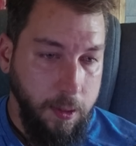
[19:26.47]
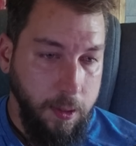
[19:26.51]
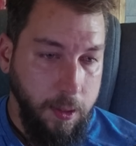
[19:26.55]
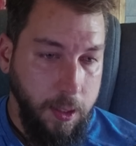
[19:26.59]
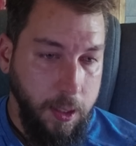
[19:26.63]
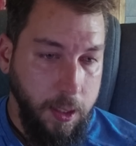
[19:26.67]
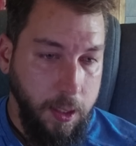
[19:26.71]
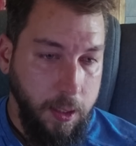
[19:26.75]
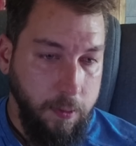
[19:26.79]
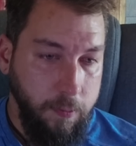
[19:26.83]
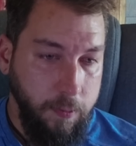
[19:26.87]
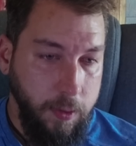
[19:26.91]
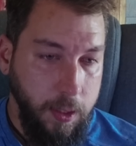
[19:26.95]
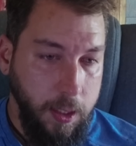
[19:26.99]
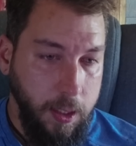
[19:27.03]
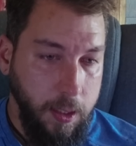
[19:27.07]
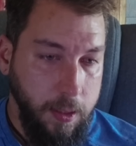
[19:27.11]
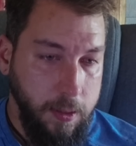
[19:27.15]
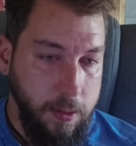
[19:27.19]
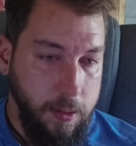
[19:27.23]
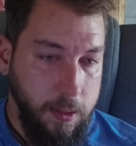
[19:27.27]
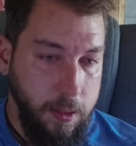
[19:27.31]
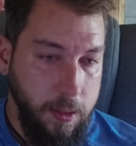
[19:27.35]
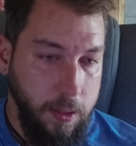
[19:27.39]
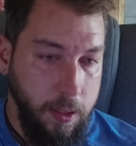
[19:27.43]
and we can
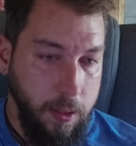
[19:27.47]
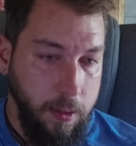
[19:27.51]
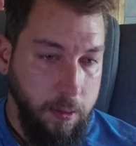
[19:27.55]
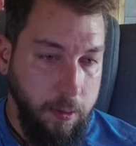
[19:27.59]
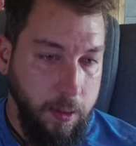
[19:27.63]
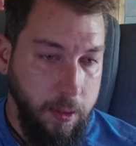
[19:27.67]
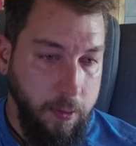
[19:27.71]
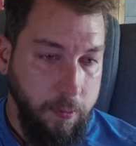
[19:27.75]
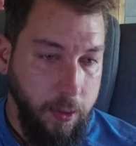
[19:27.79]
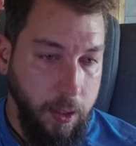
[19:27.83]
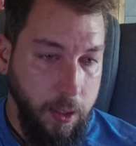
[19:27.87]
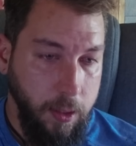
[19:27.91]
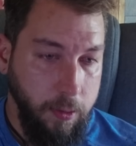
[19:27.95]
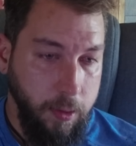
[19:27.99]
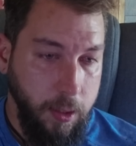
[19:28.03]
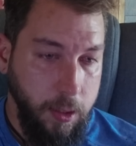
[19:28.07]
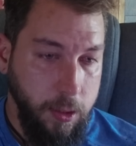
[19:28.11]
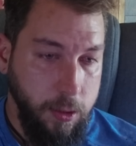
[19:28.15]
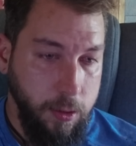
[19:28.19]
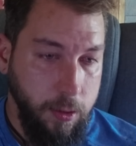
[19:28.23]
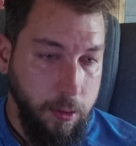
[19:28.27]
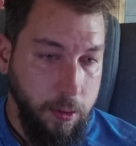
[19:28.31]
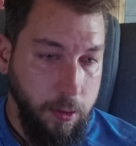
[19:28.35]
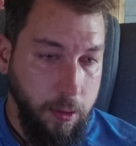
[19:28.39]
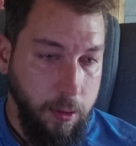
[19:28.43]
see that the
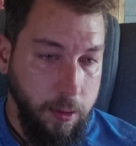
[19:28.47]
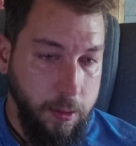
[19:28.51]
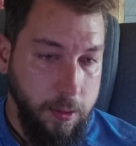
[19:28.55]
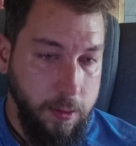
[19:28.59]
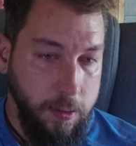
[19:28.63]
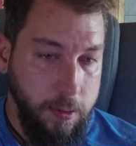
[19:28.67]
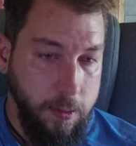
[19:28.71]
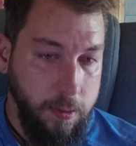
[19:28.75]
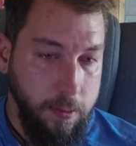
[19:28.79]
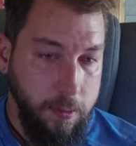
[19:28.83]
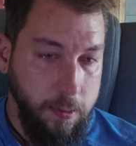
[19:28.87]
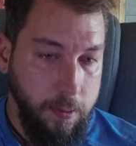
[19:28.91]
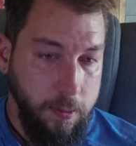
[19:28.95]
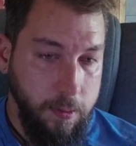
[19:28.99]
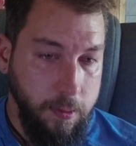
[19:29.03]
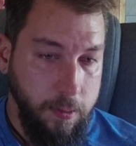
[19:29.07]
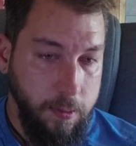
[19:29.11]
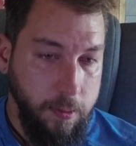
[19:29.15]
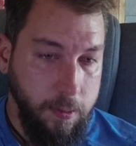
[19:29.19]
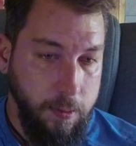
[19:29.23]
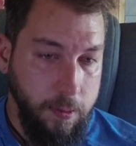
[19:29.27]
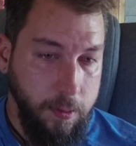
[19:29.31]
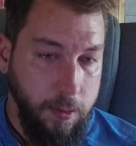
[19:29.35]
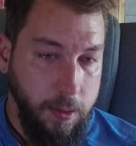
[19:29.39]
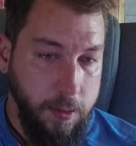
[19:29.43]
evaluation loss
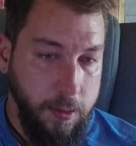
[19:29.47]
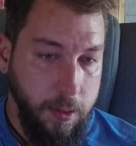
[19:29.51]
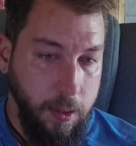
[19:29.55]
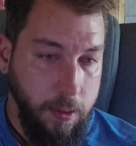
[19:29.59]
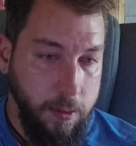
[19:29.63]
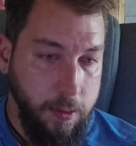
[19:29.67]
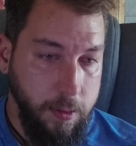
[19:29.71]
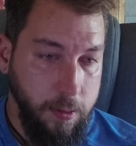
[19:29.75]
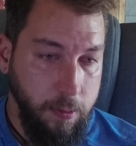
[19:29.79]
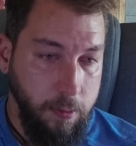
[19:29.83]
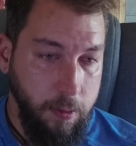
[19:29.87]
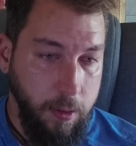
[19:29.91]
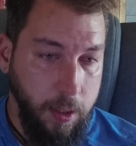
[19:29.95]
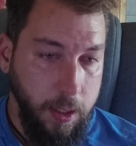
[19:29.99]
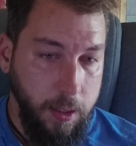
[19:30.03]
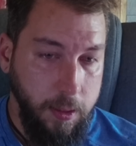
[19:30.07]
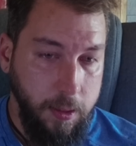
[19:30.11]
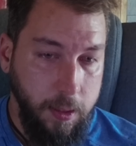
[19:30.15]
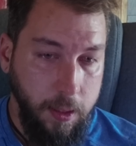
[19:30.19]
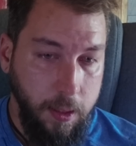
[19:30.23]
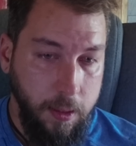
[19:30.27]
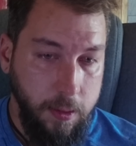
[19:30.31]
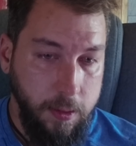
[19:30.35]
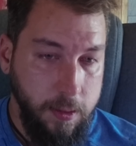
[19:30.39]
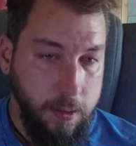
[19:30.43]
is also great.
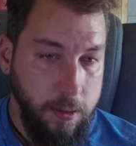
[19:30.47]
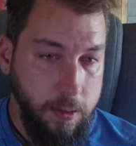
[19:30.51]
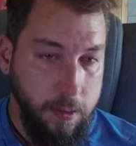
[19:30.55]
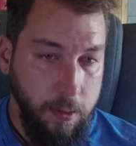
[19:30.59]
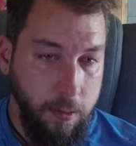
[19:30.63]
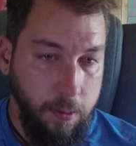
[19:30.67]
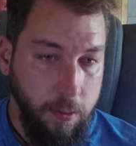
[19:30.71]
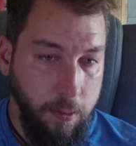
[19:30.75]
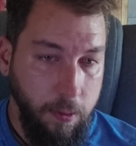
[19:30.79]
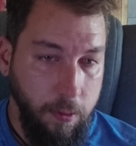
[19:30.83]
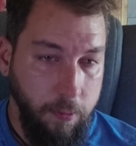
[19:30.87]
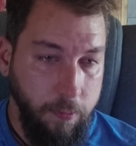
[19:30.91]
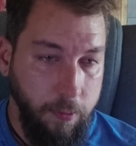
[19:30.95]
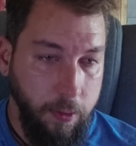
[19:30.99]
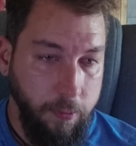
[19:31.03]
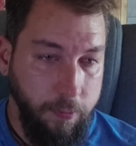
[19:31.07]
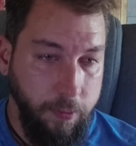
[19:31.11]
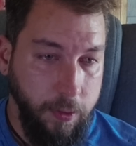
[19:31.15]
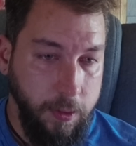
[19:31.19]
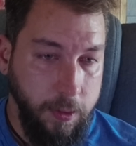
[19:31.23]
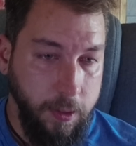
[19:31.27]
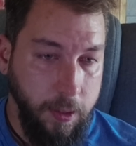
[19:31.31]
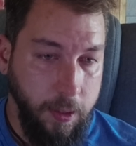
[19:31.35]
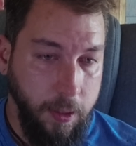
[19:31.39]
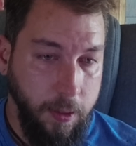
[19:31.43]
There's no
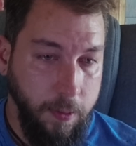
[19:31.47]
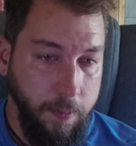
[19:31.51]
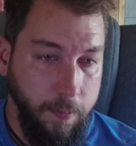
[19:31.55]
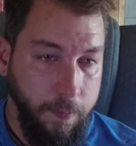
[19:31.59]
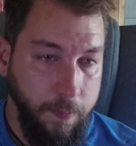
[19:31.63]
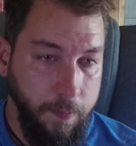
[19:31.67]
overfitting.